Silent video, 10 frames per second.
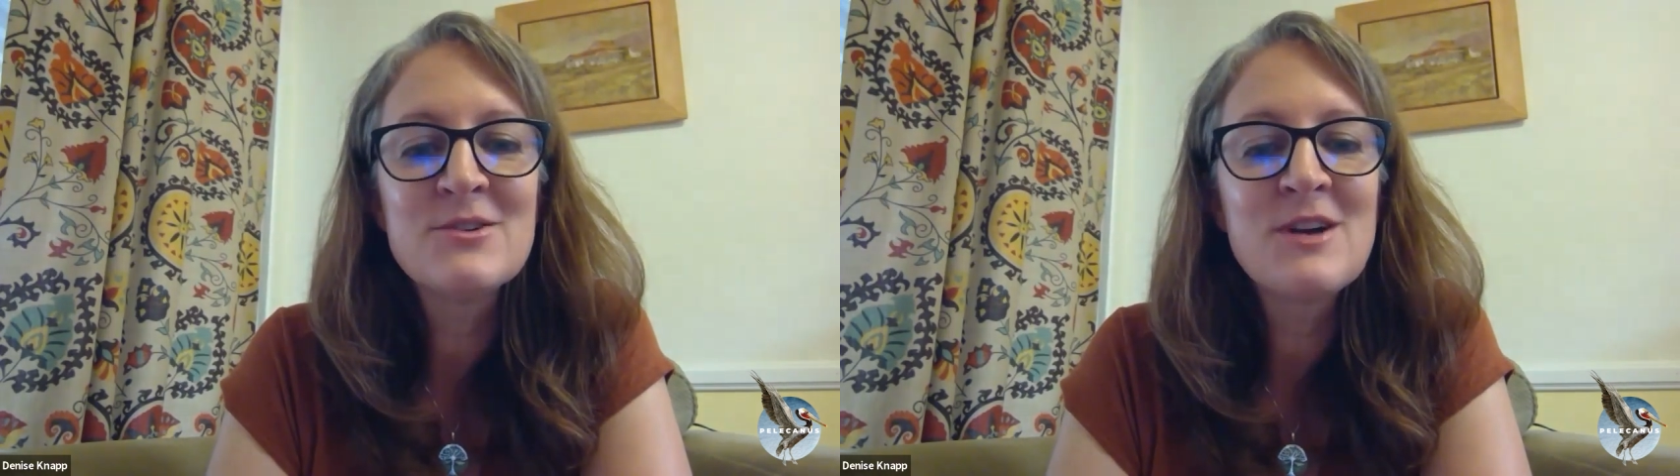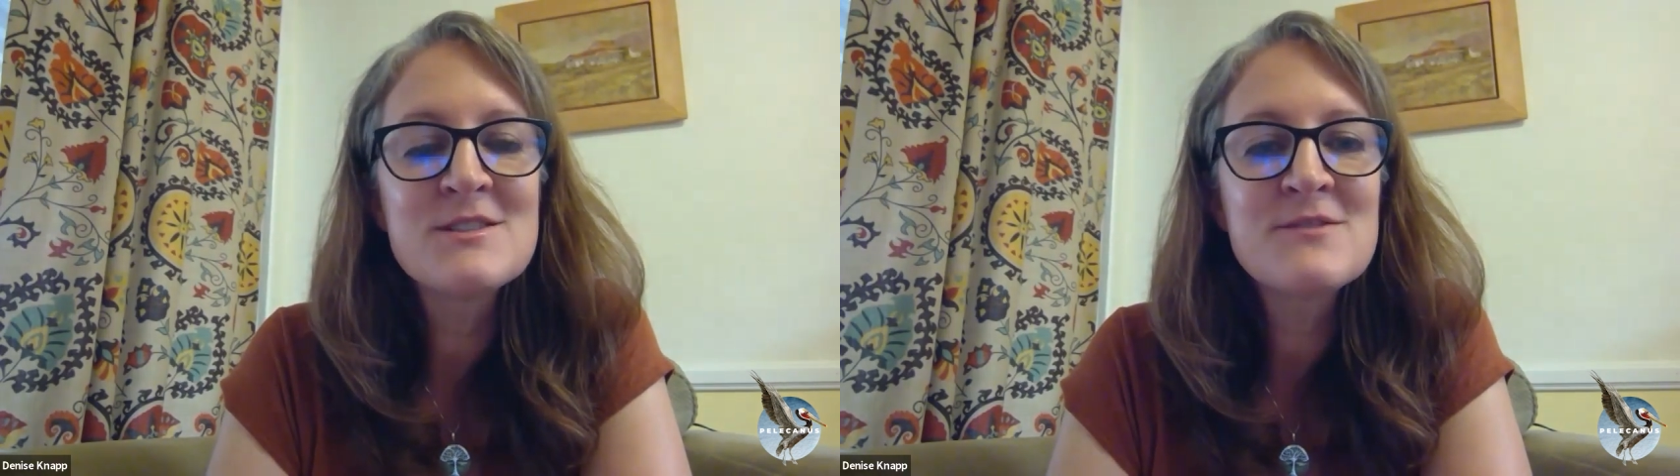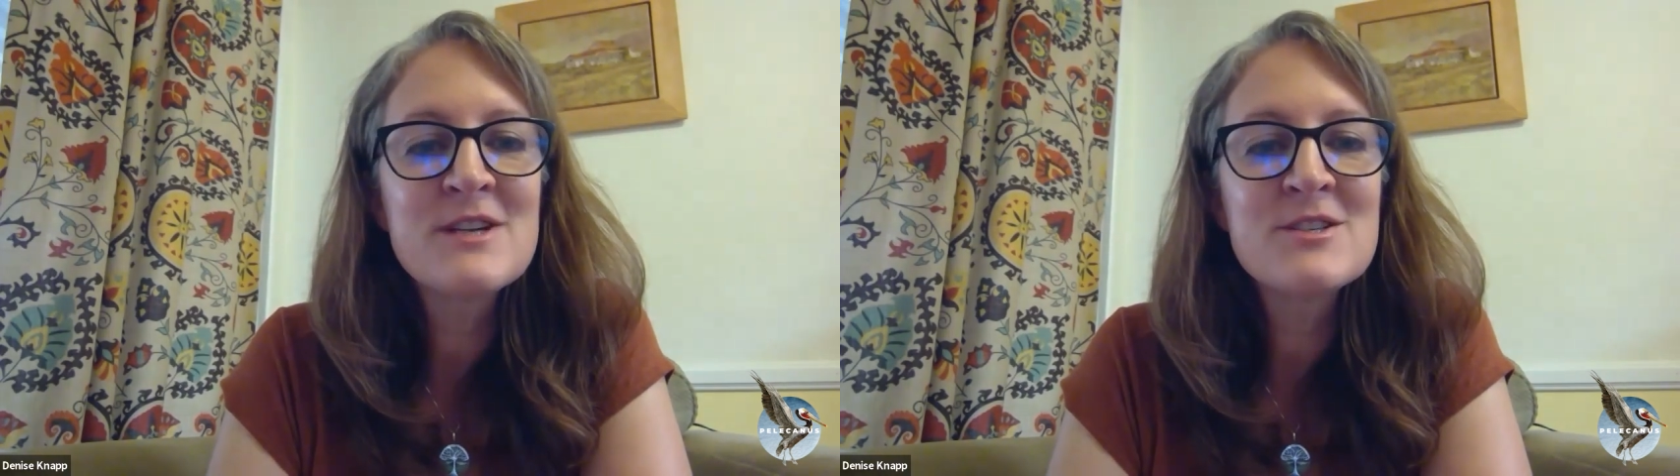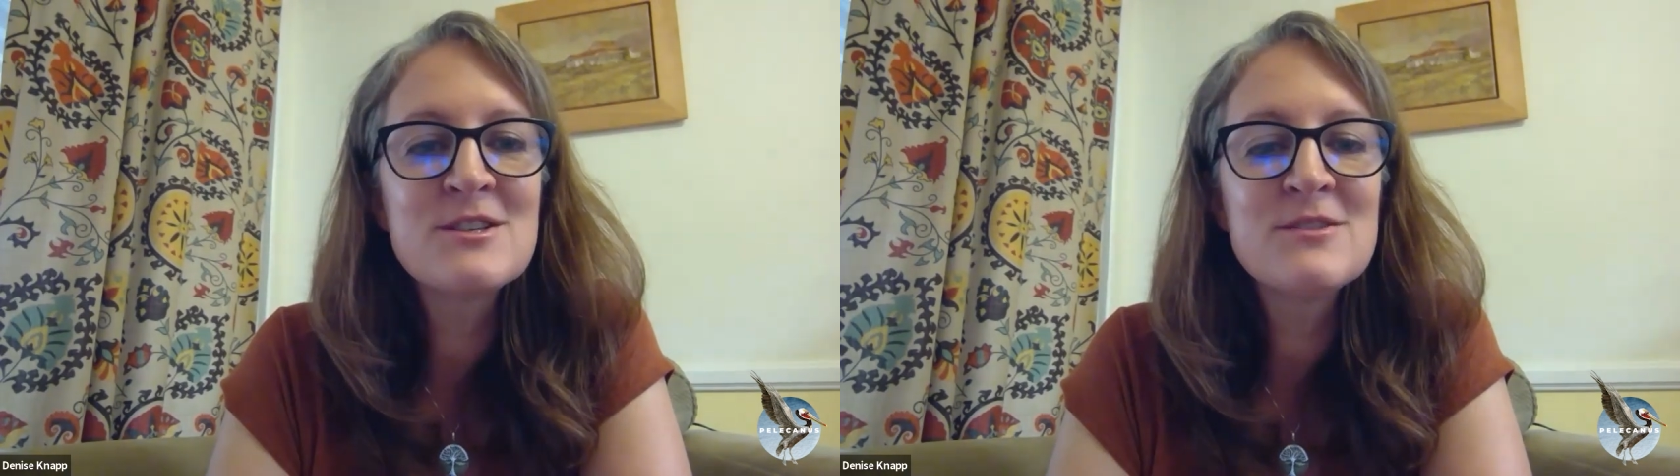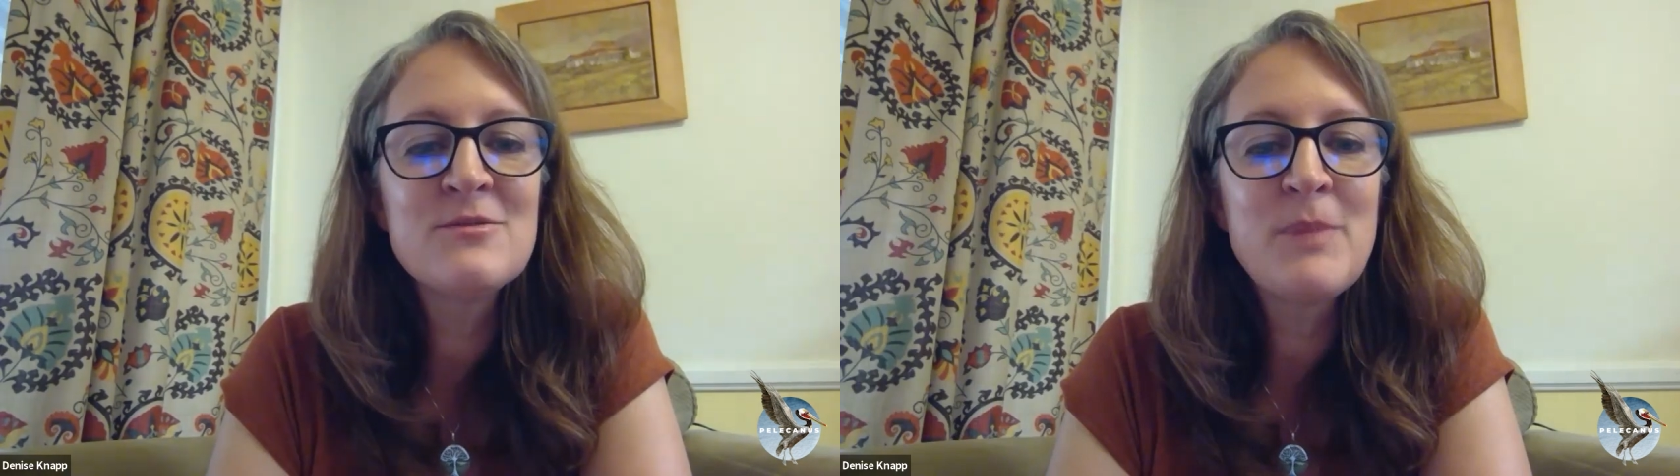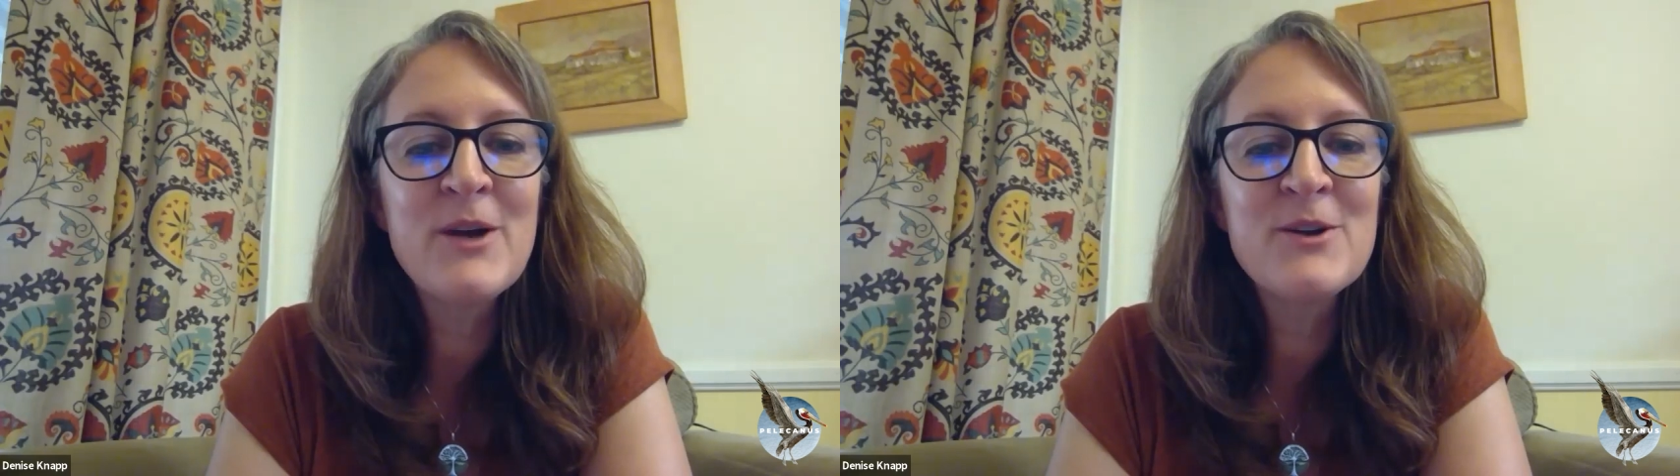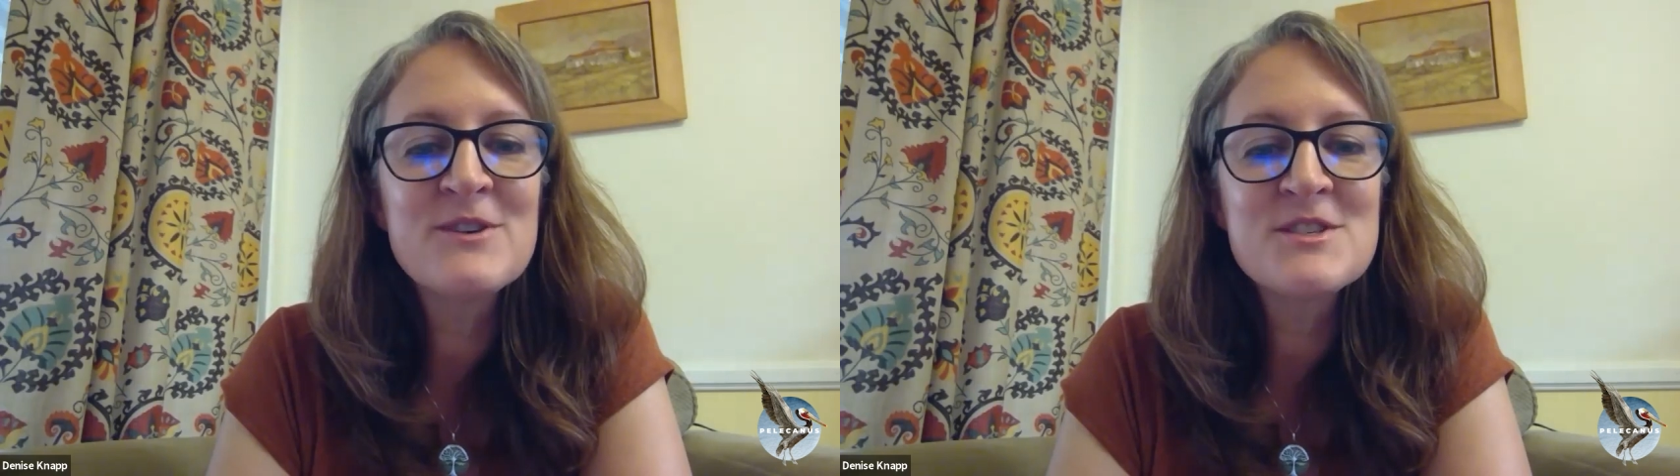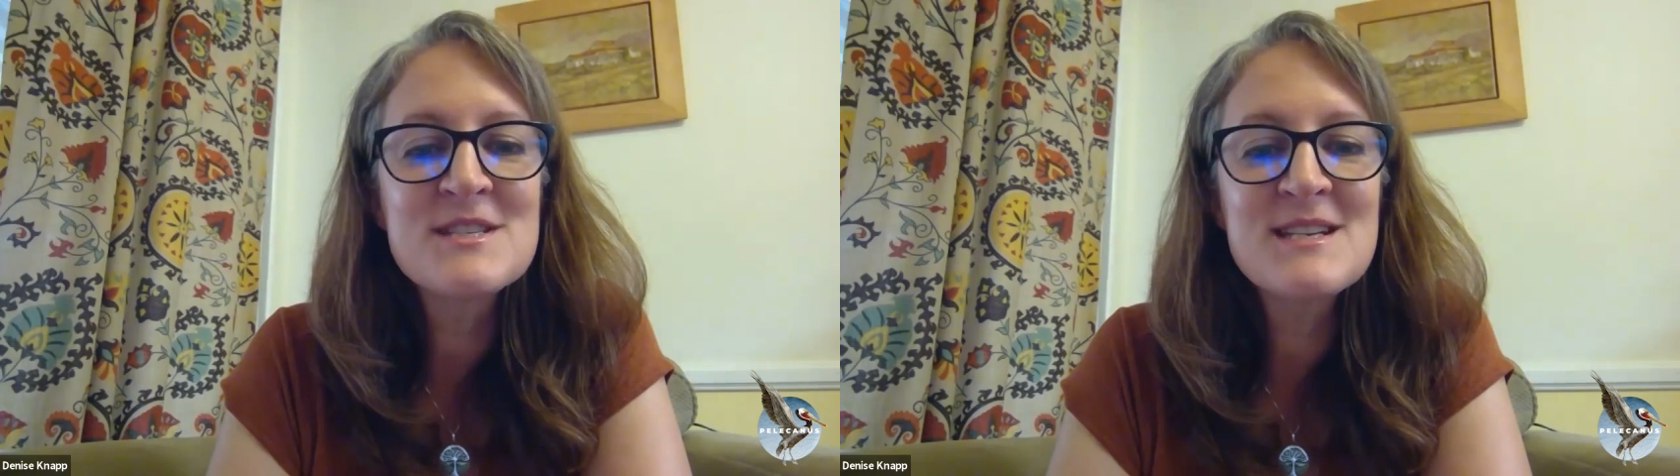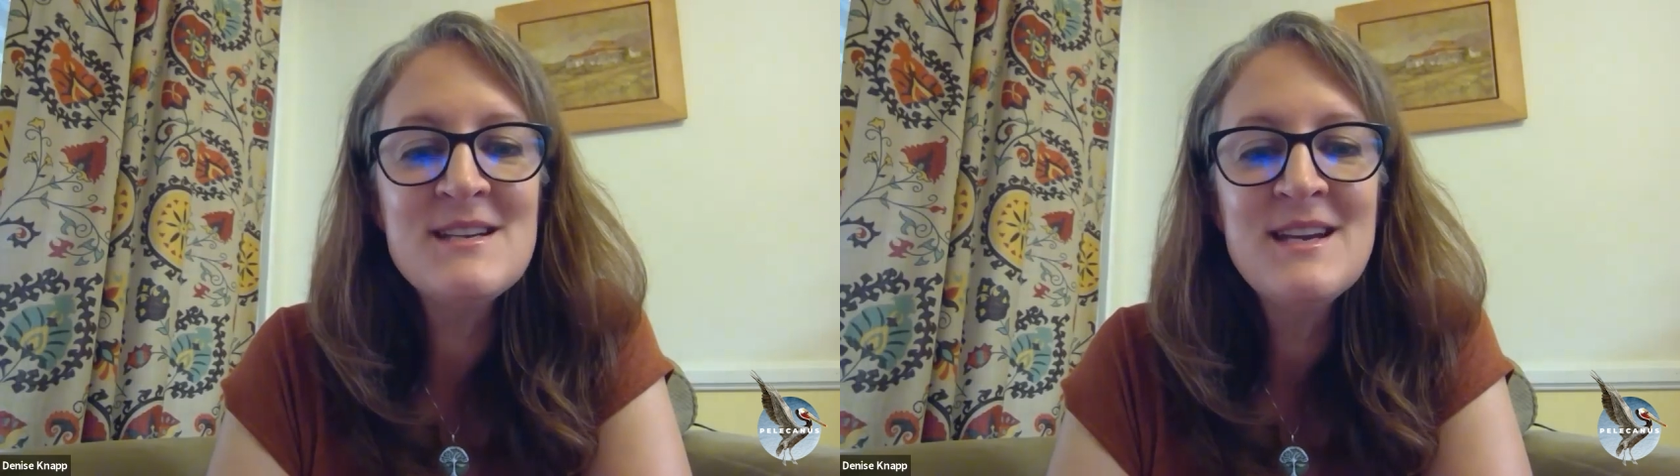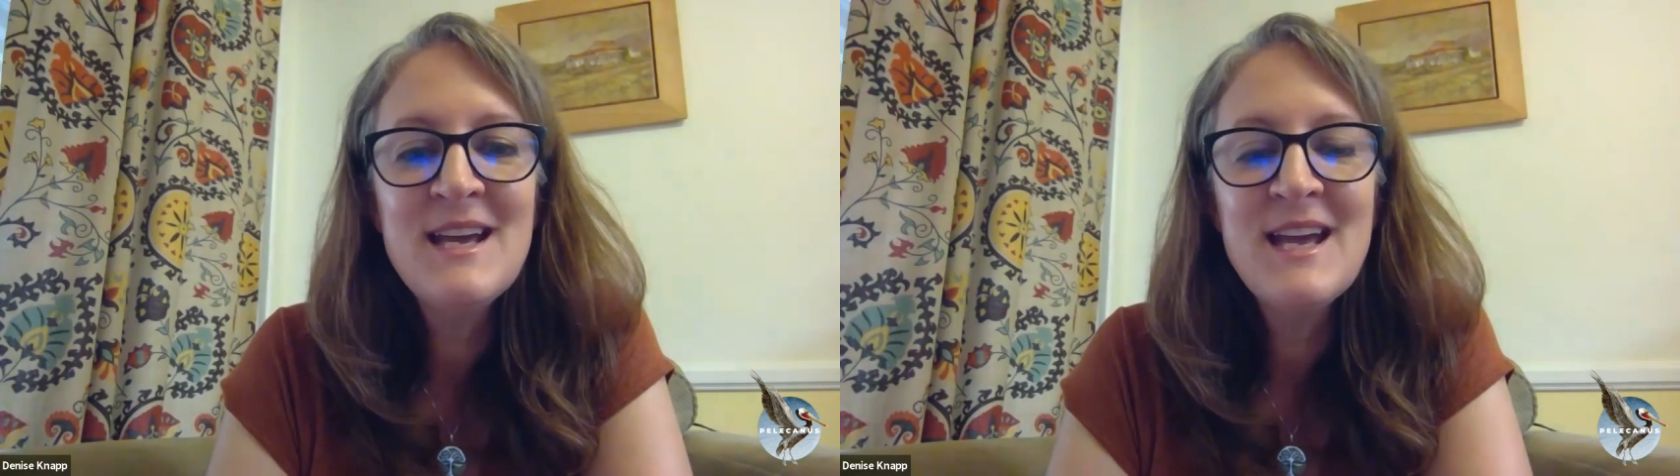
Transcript: conservation of biodiversity,